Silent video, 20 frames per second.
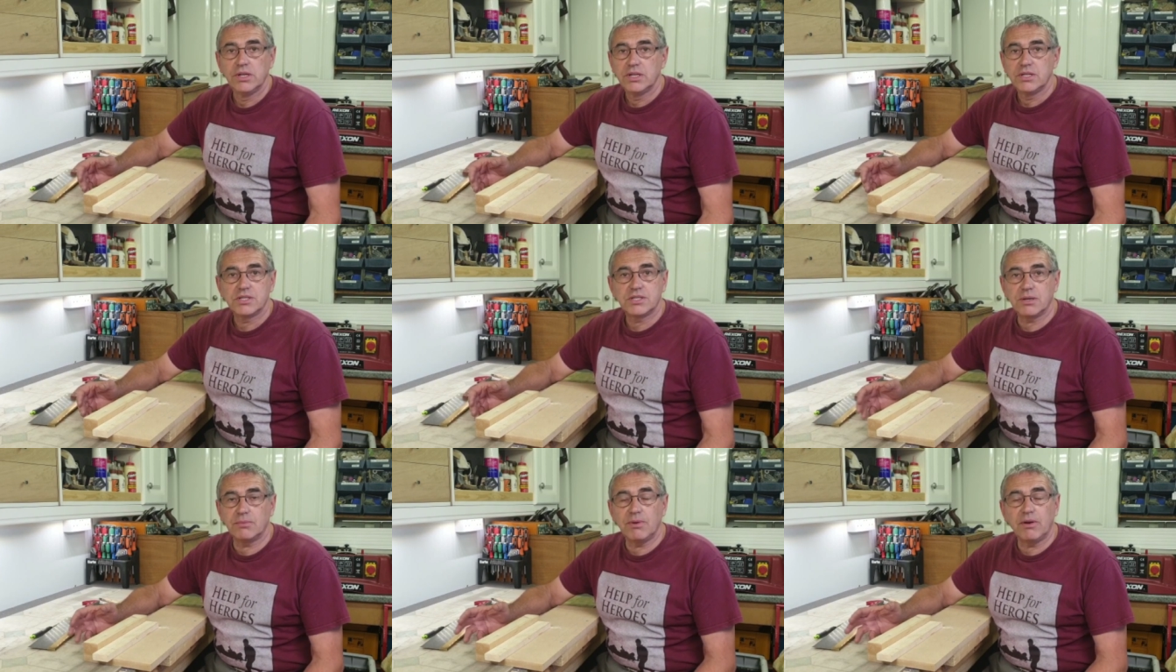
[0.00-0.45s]

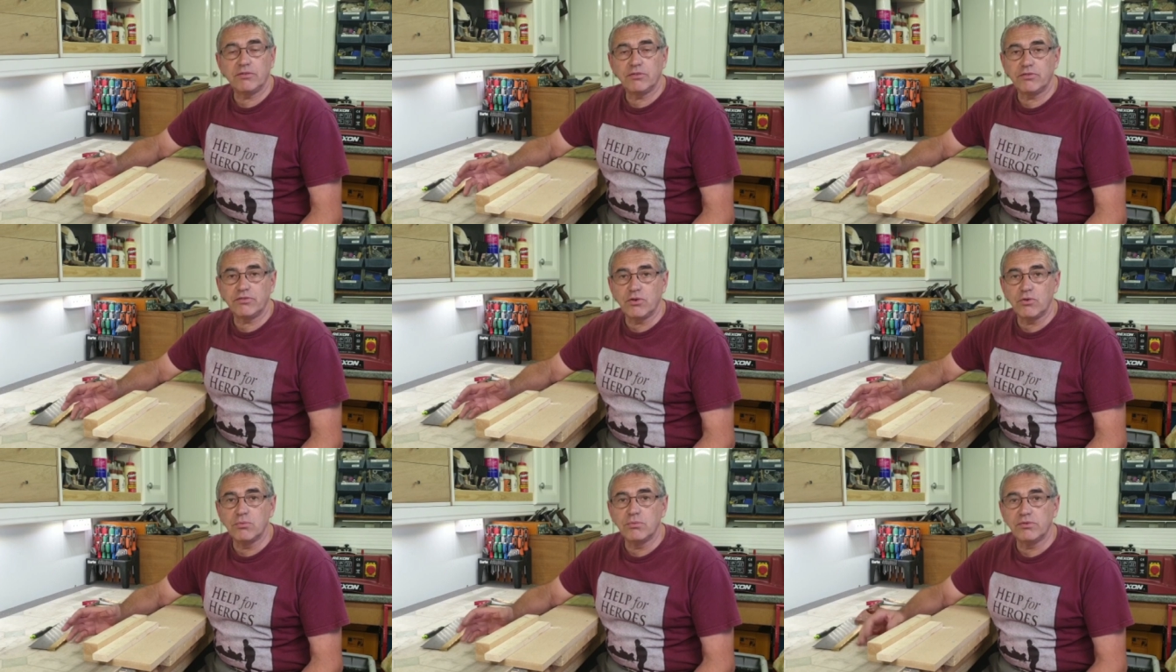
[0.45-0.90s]
some other
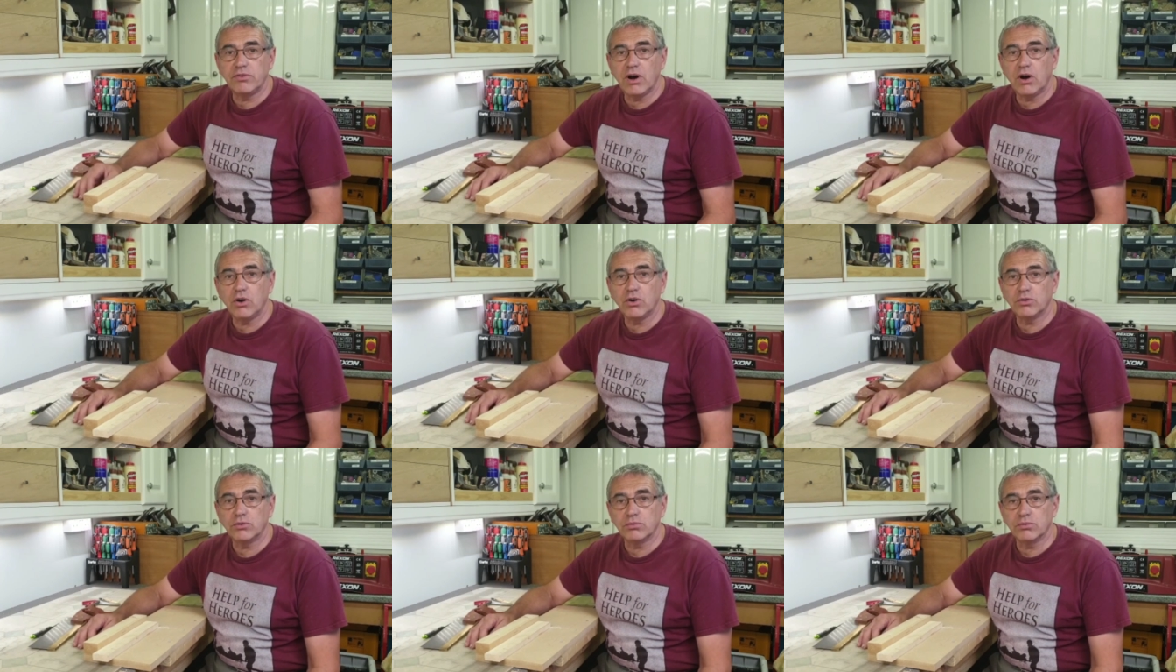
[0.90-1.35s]
form of
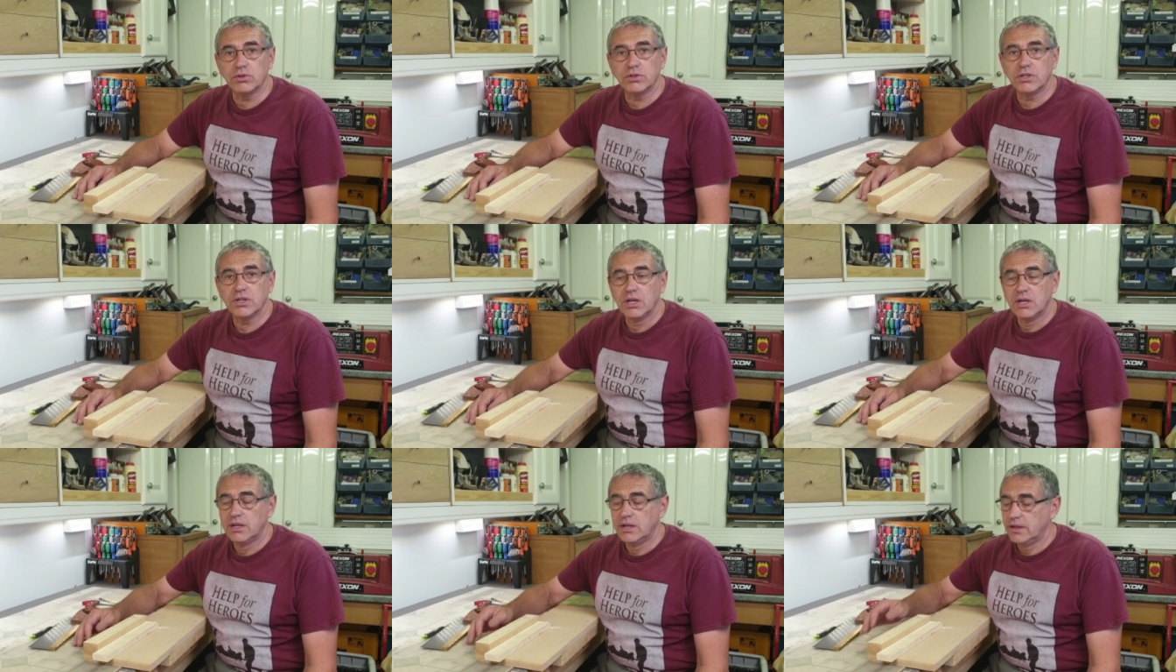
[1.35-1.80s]
hardwood,
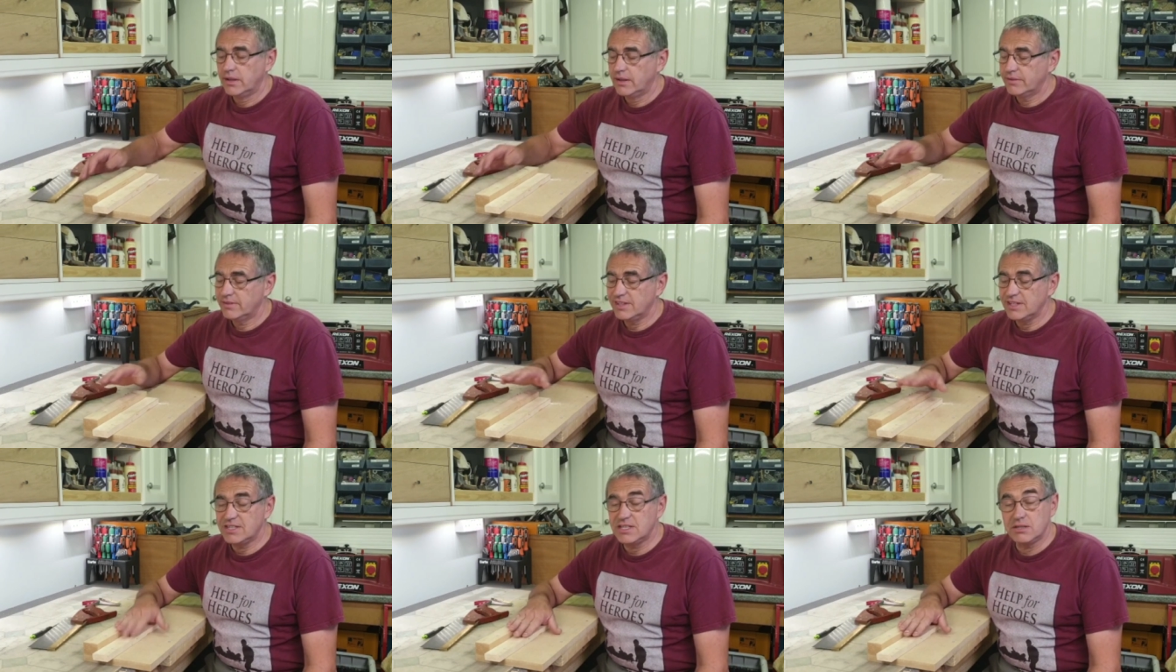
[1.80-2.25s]

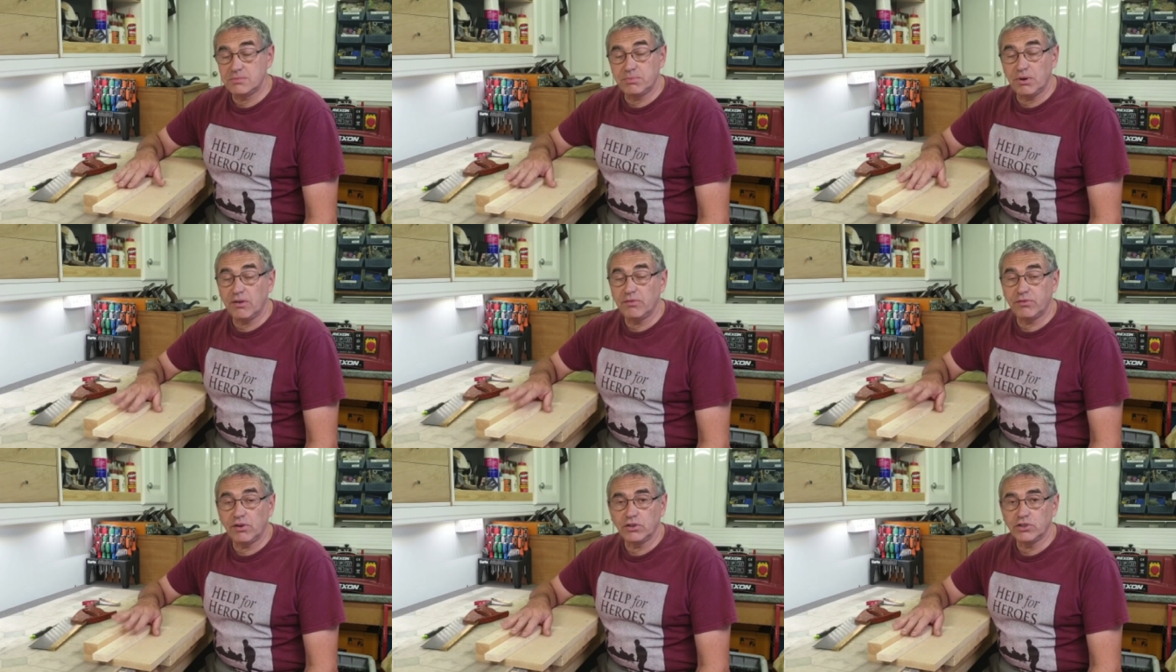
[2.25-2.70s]
this is by
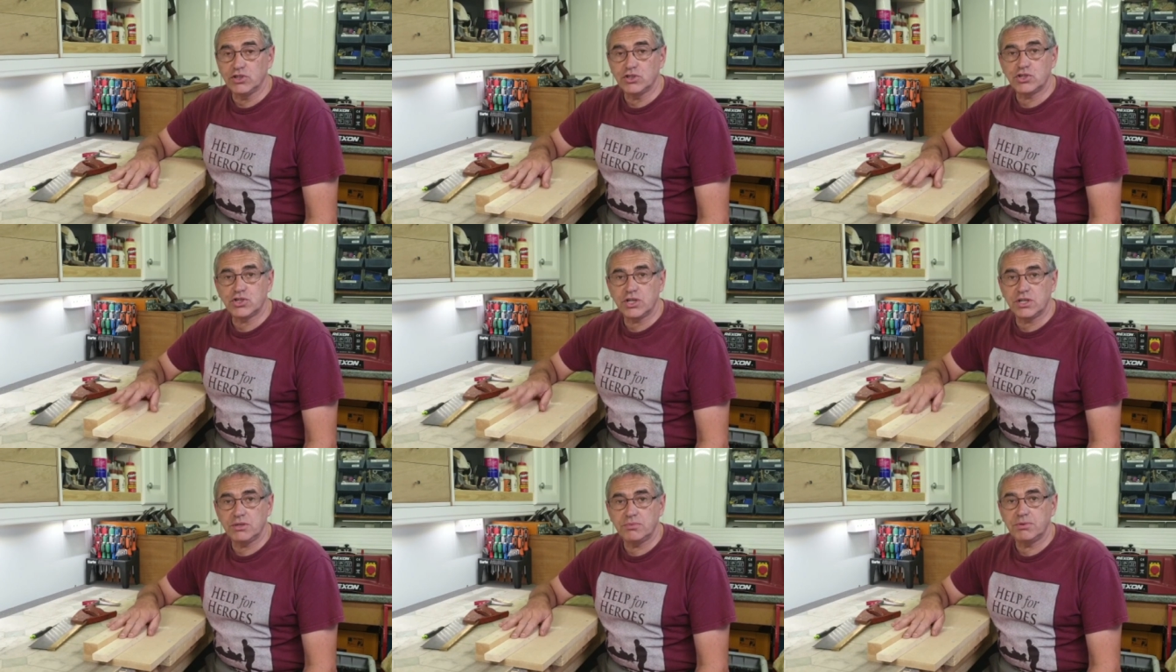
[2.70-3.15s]
far your
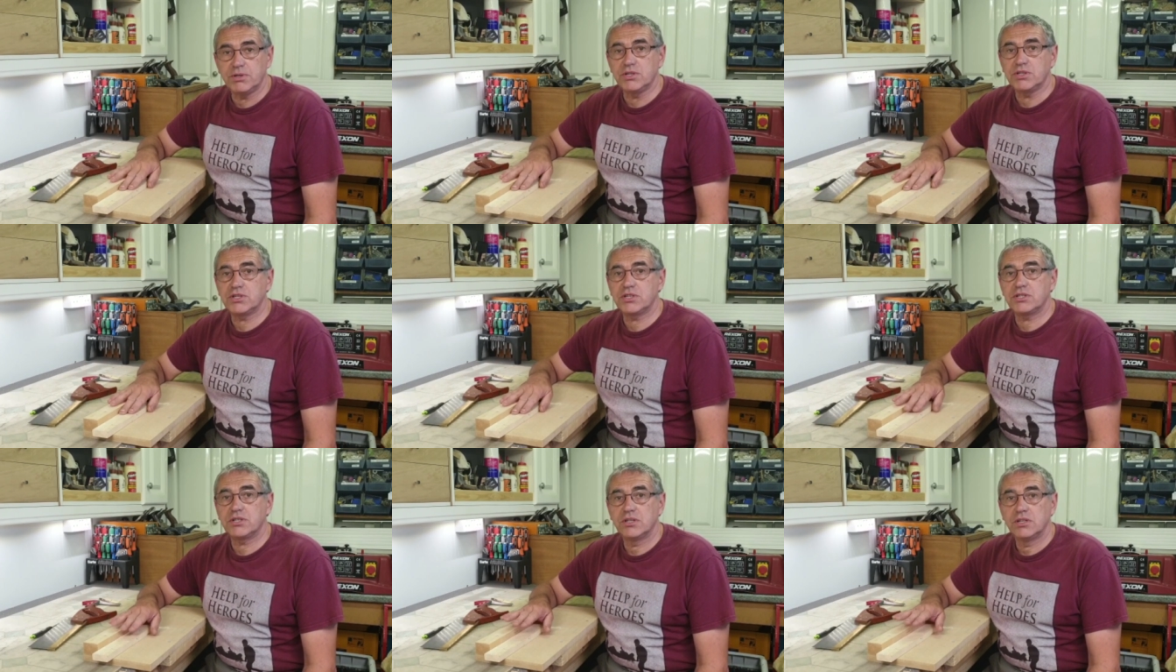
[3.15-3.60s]

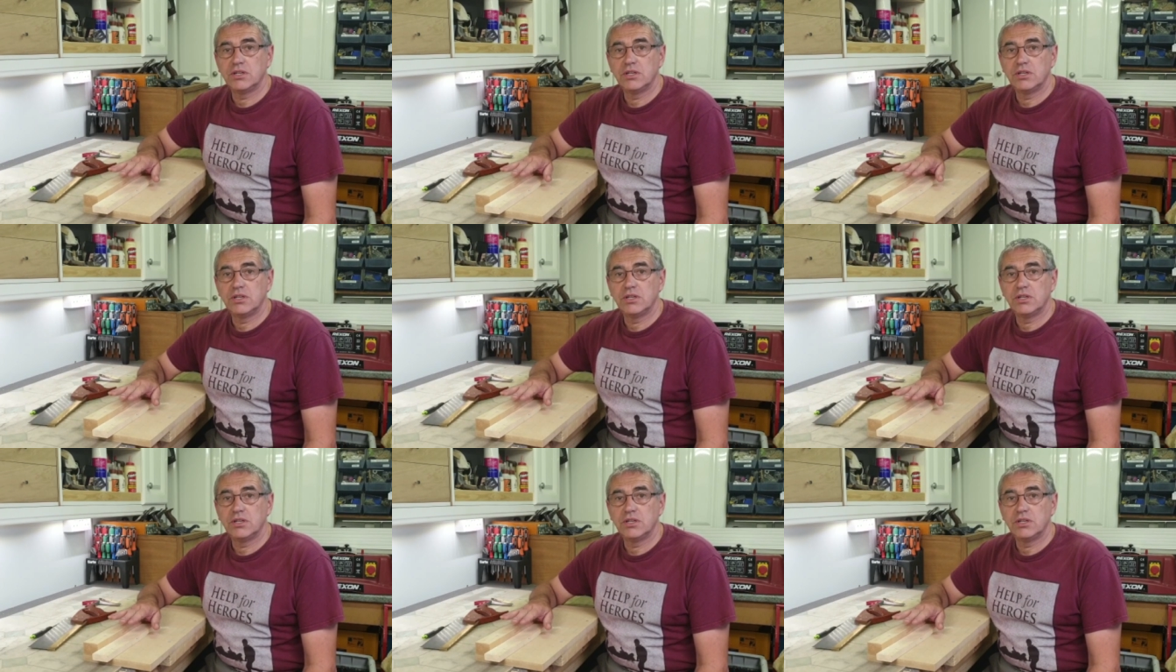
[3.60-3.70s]
cheapest,